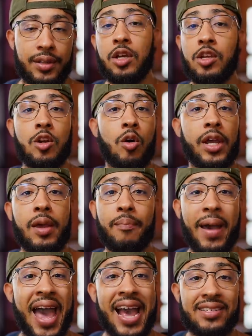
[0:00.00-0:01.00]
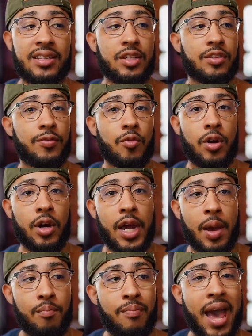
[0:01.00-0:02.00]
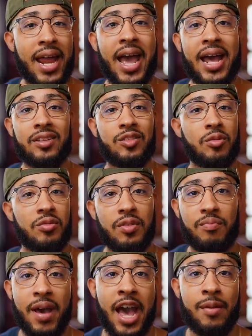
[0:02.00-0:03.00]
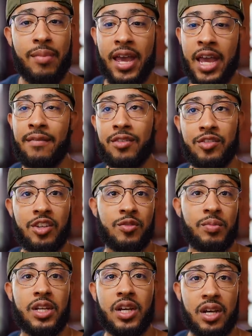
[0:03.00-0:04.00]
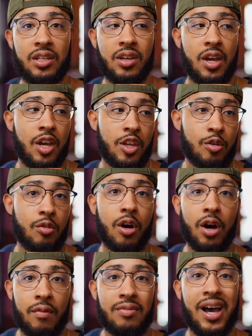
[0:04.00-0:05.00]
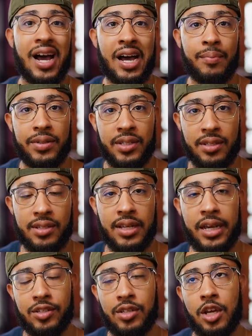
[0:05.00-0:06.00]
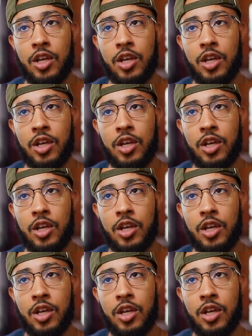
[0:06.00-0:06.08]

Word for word: You don't get passes for bad attitudes and bad behaviors just because you are of the opposite sex.